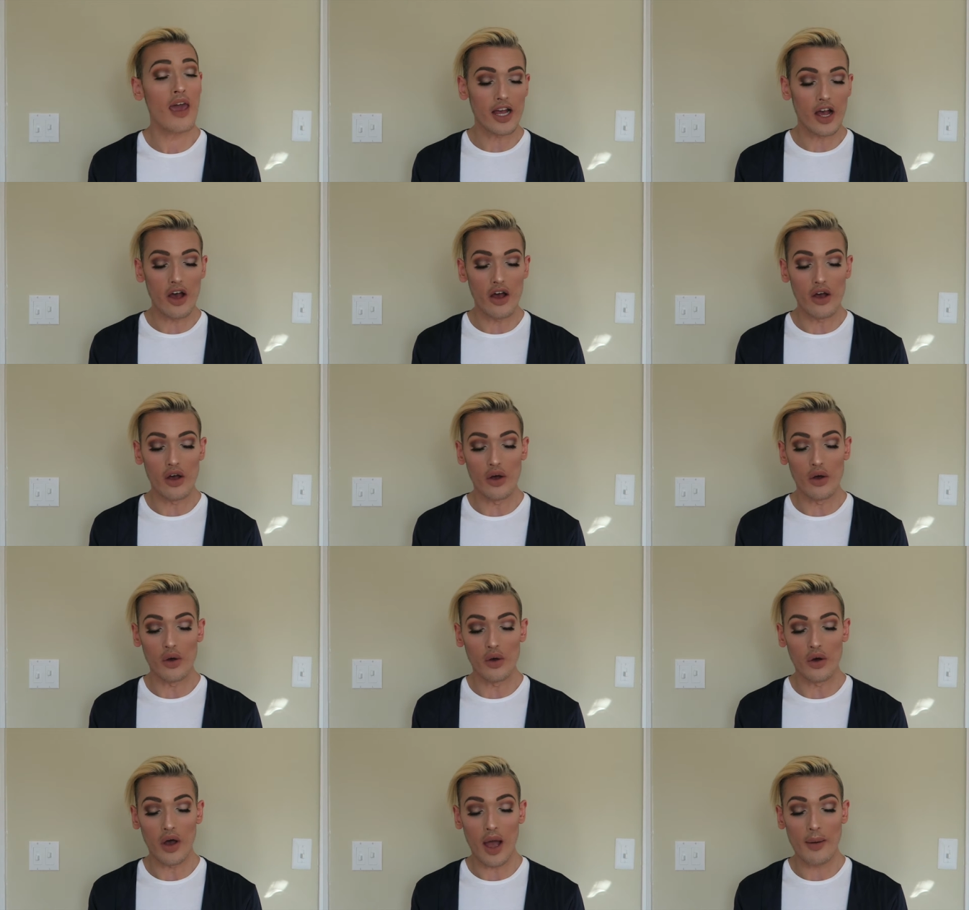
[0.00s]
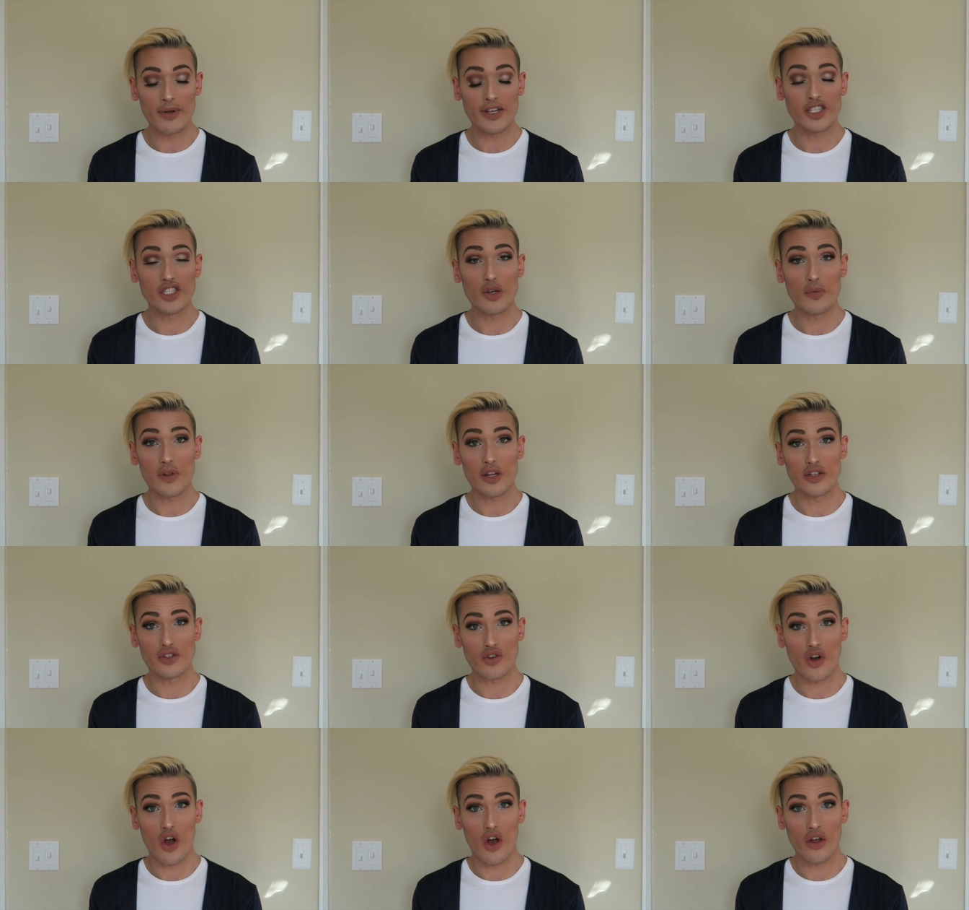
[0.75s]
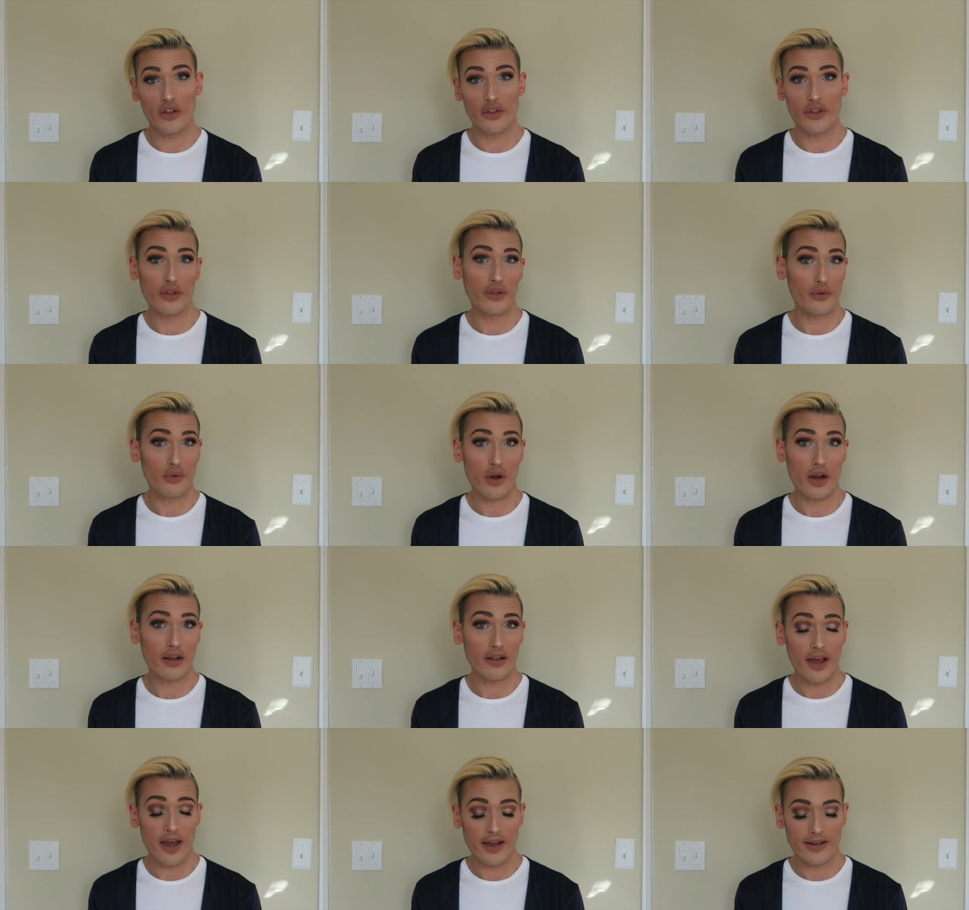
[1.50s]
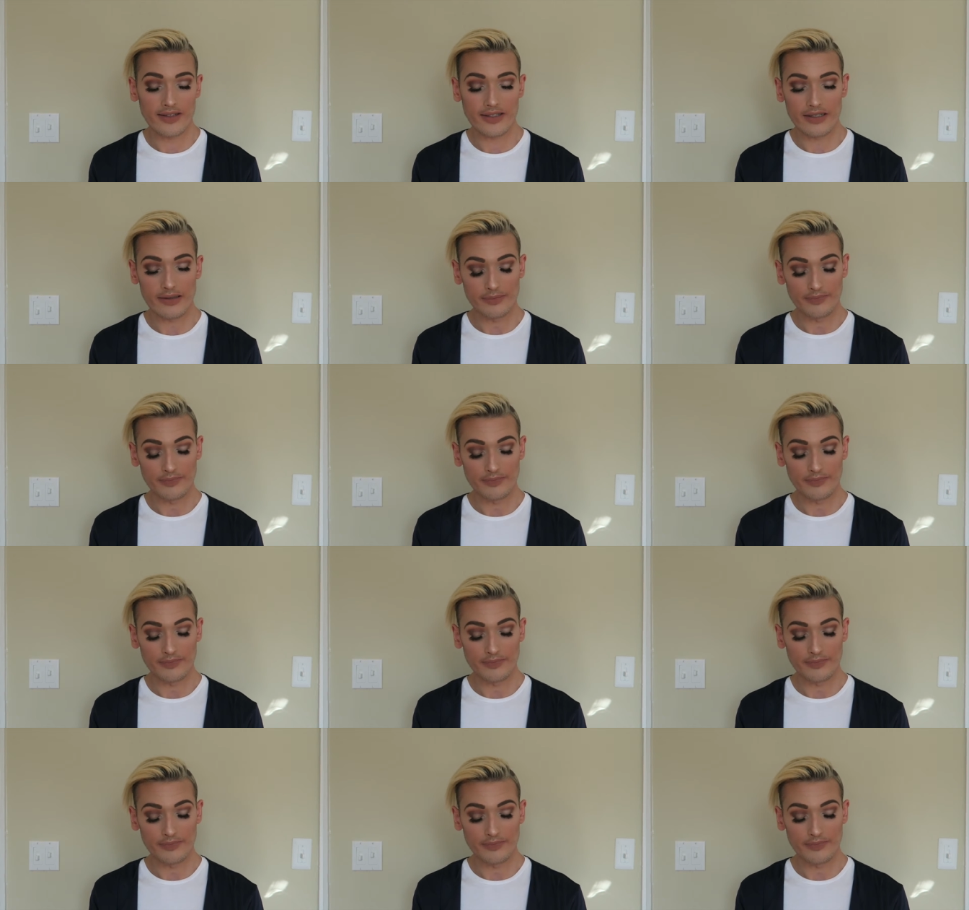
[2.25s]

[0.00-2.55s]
So I'm assuming those are all the three clays.